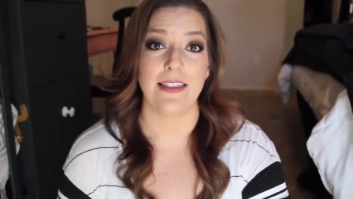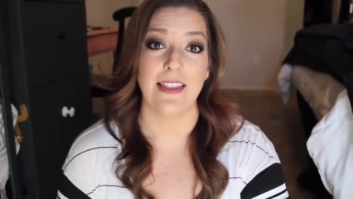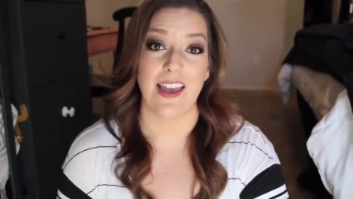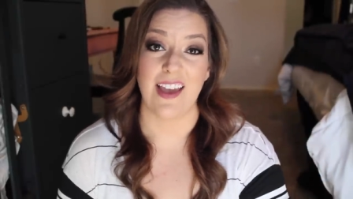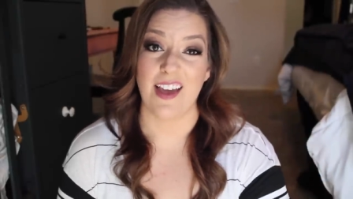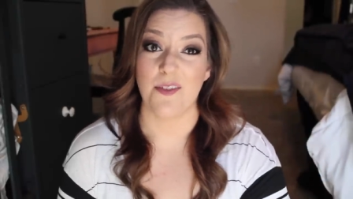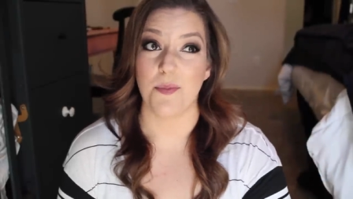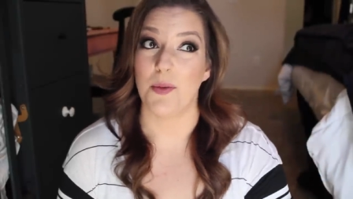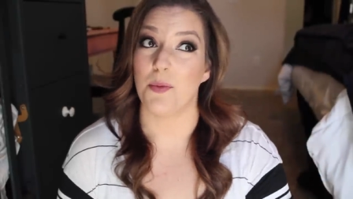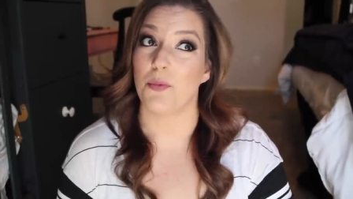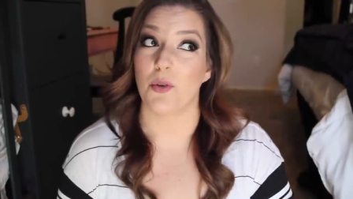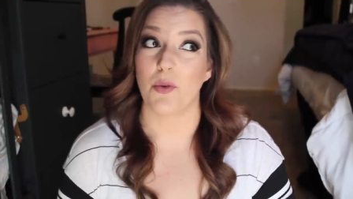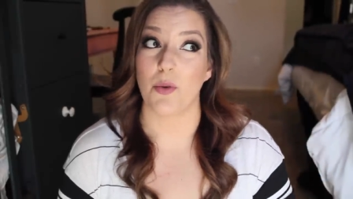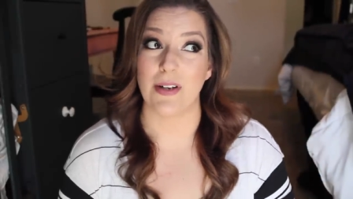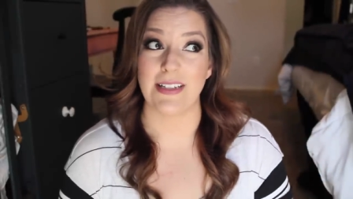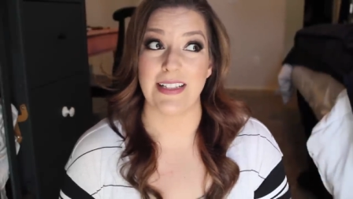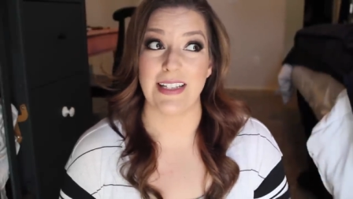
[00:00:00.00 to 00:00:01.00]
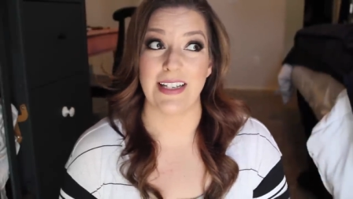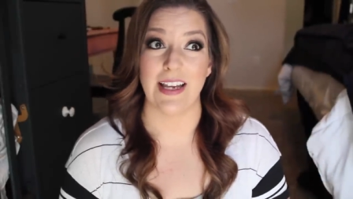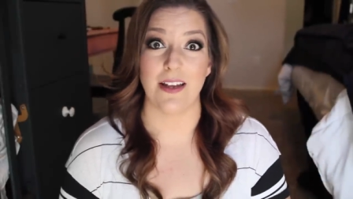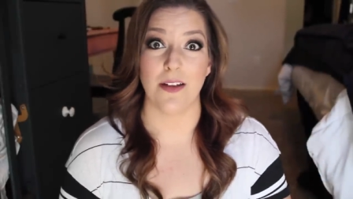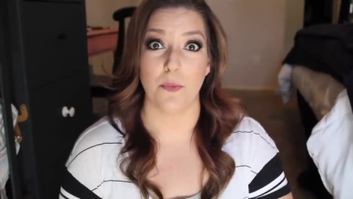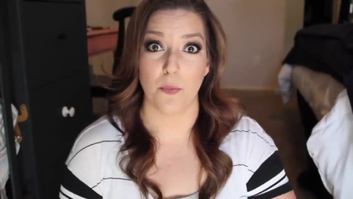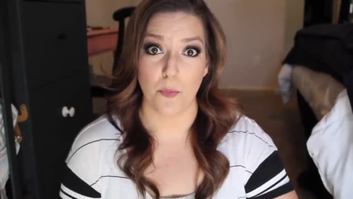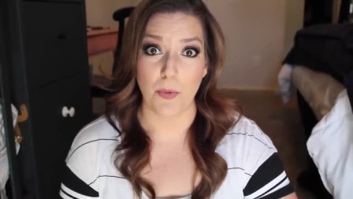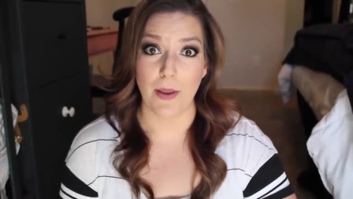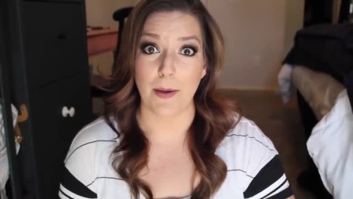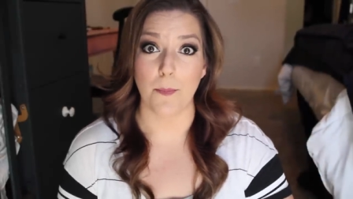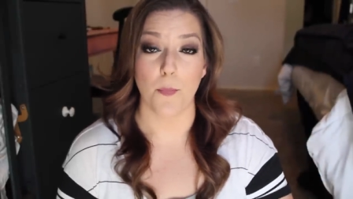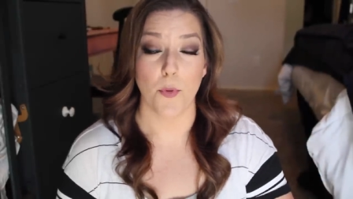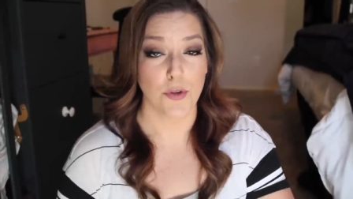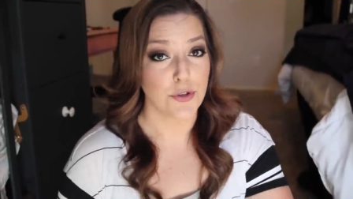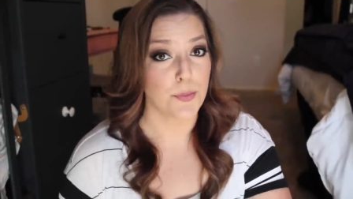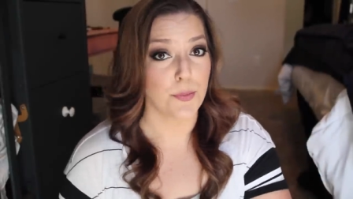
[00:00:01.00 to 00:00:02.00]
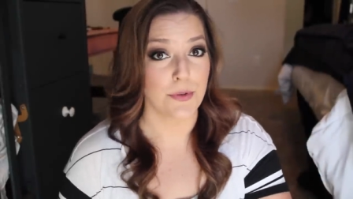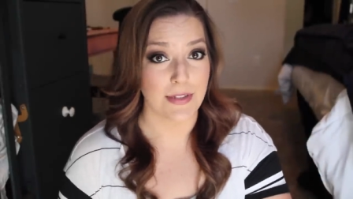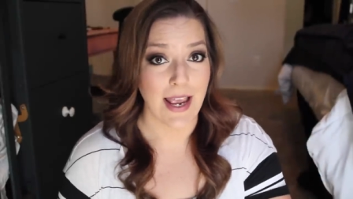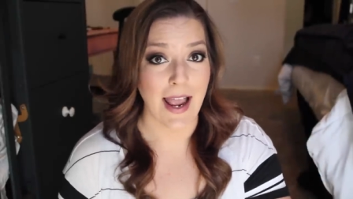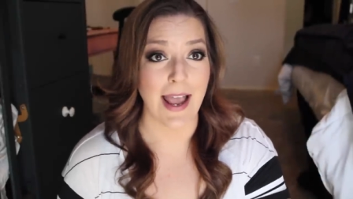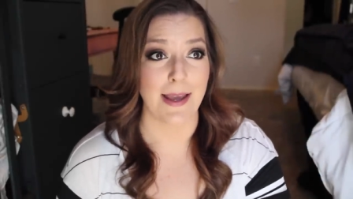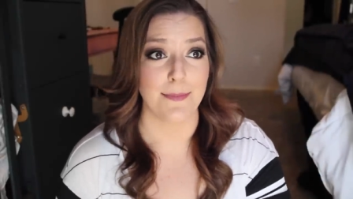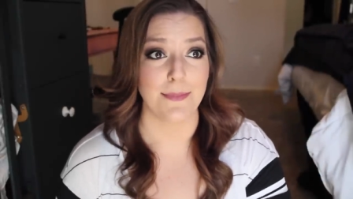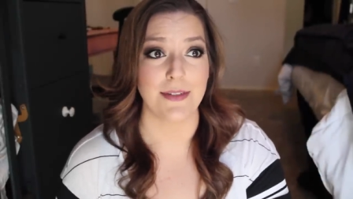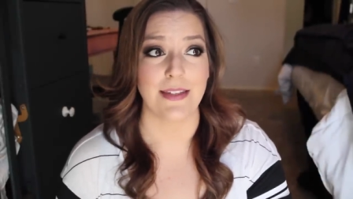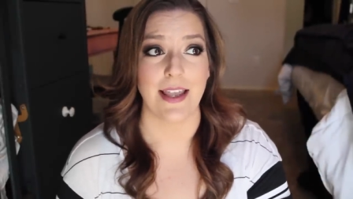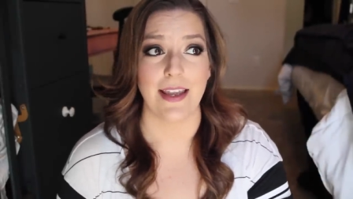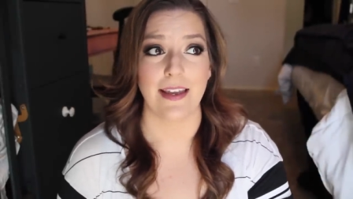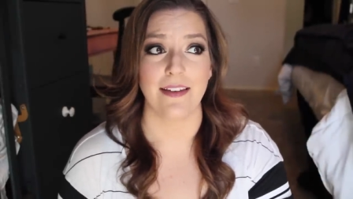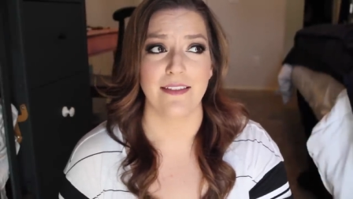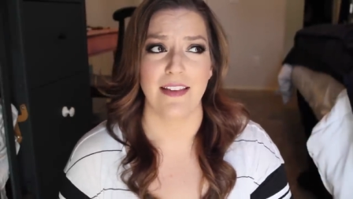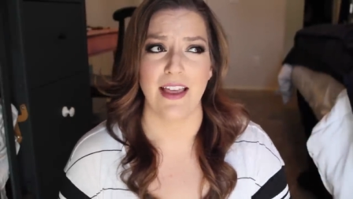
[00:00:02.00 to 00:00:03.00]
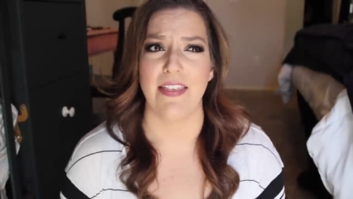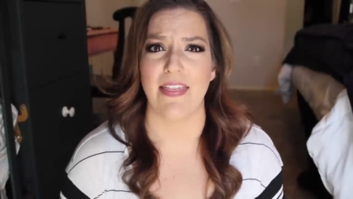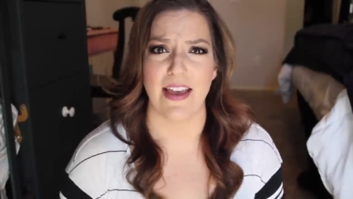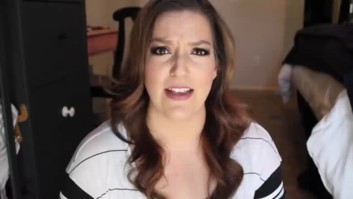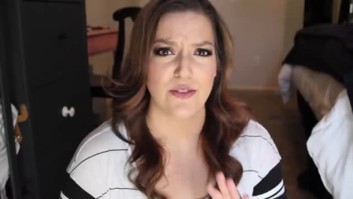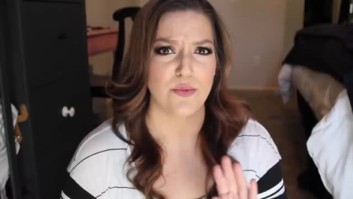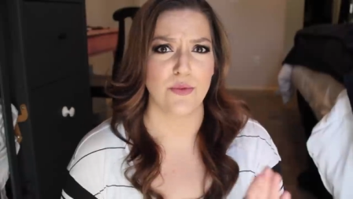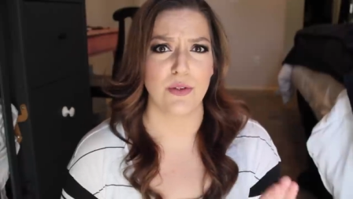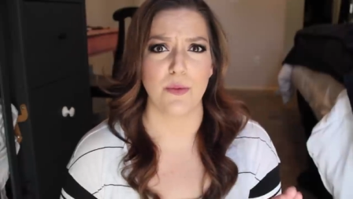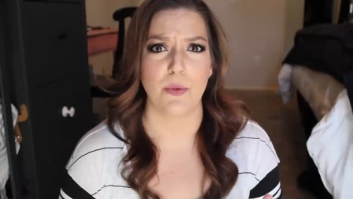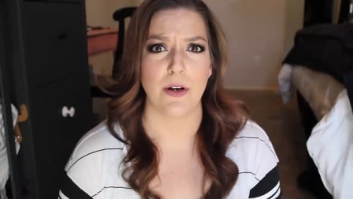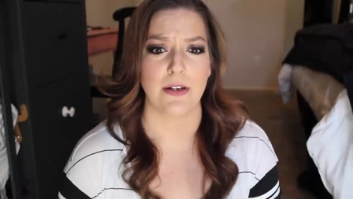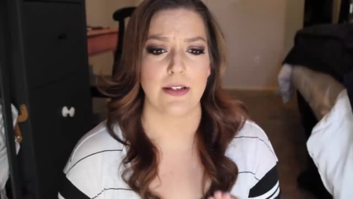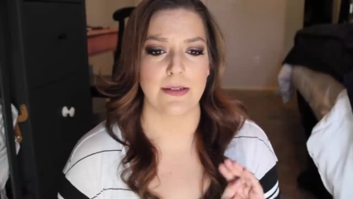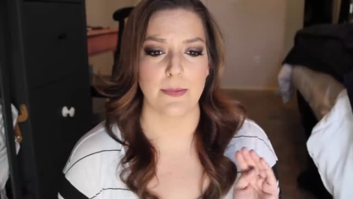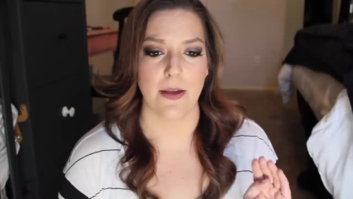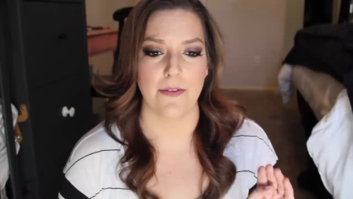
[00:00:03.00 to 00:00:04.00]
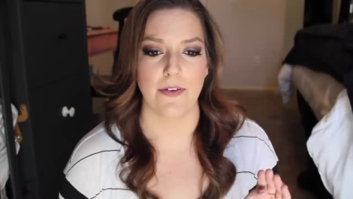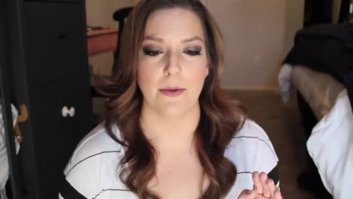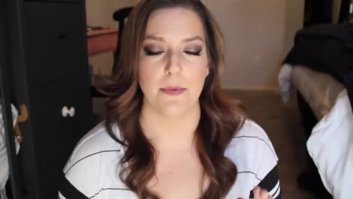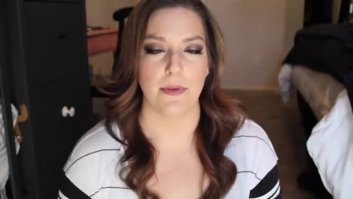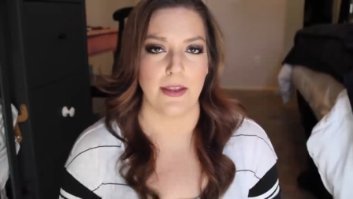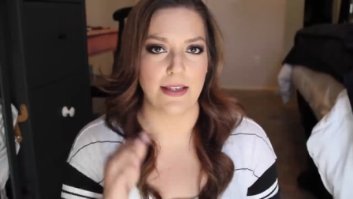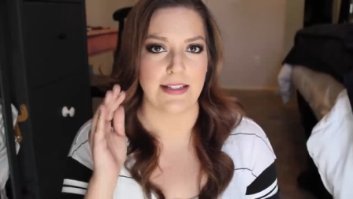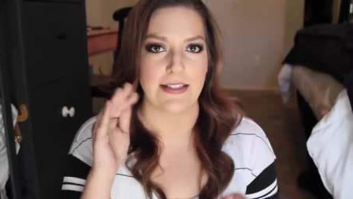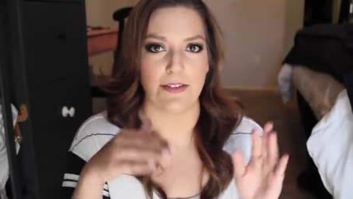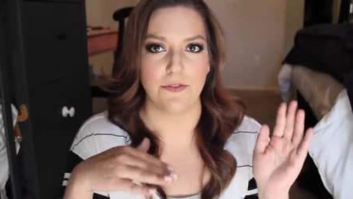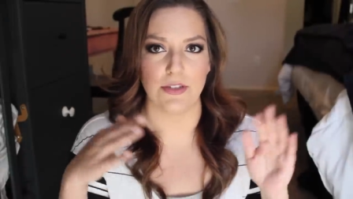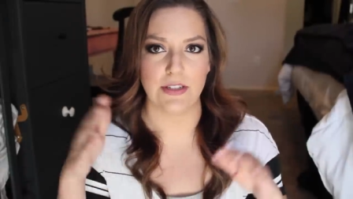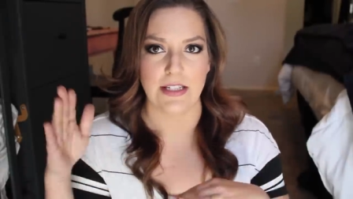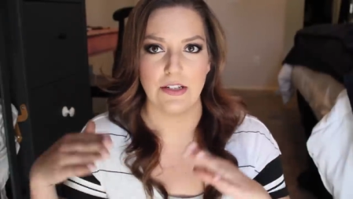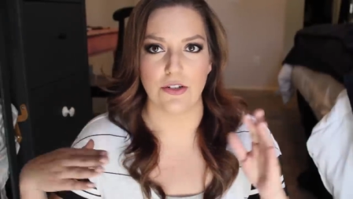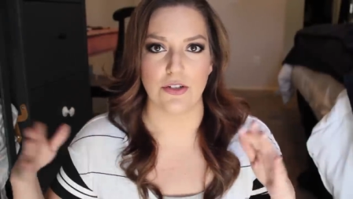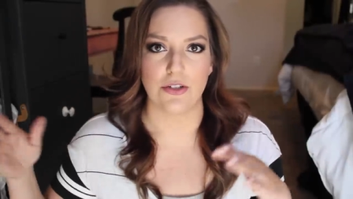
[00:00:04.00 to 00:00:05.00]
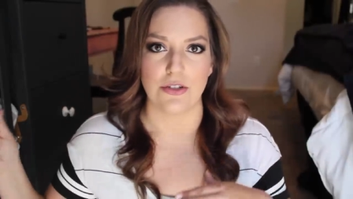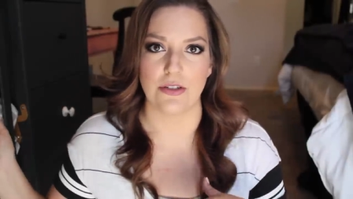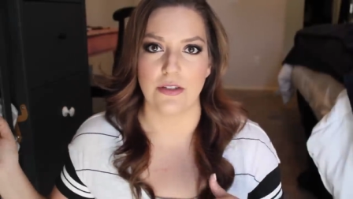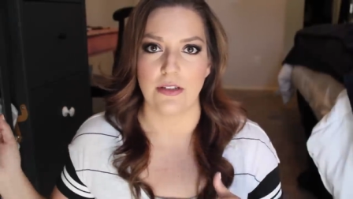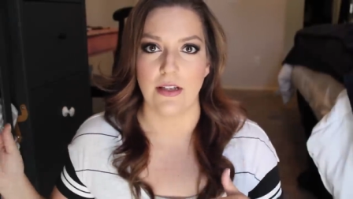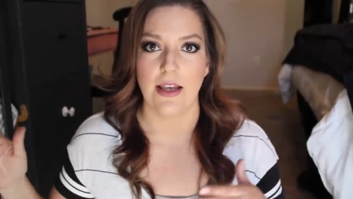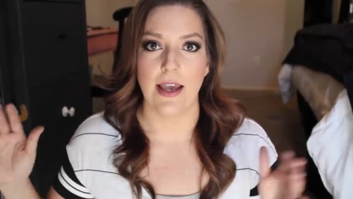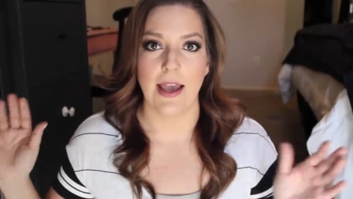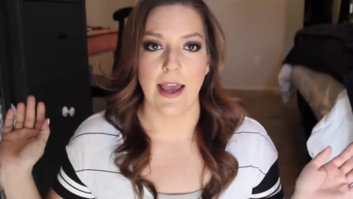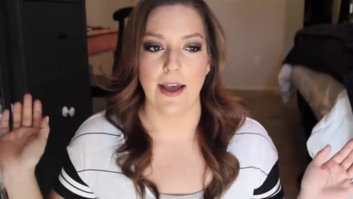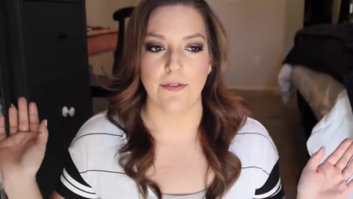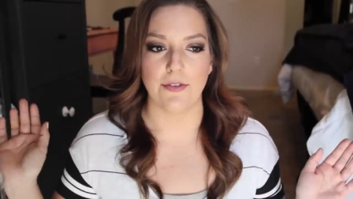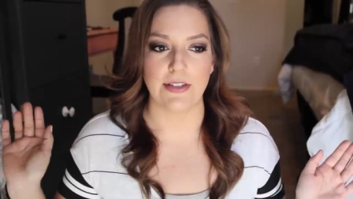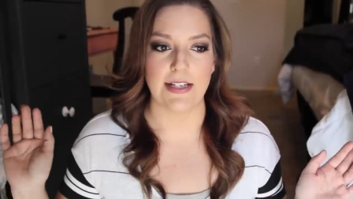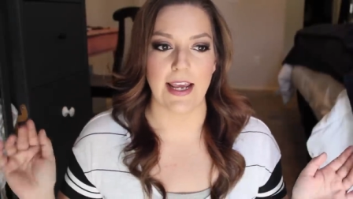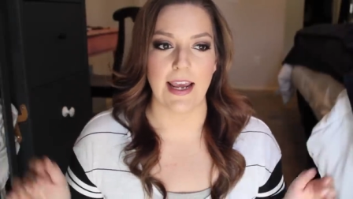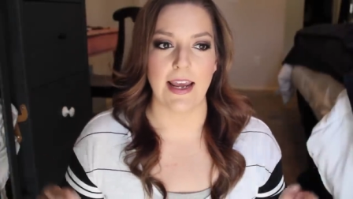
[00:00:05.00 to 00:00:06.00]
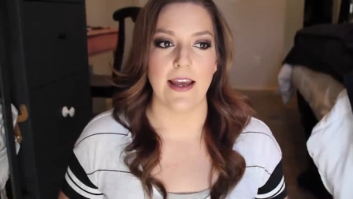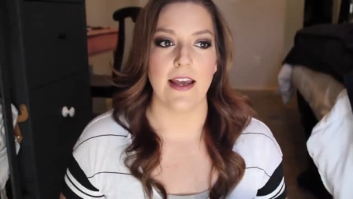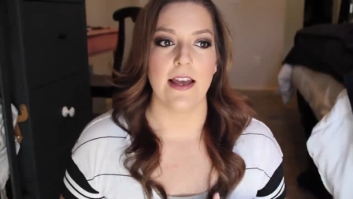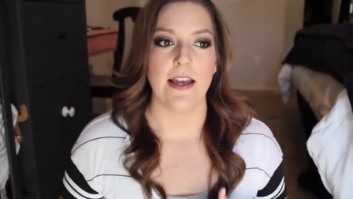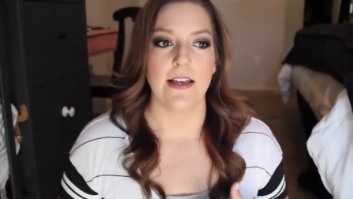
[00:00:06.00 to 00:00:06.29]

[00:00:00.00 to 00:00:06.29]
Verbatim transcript: They have been requesting it like multiple times like and that's really weird because my family likes different dinners every day.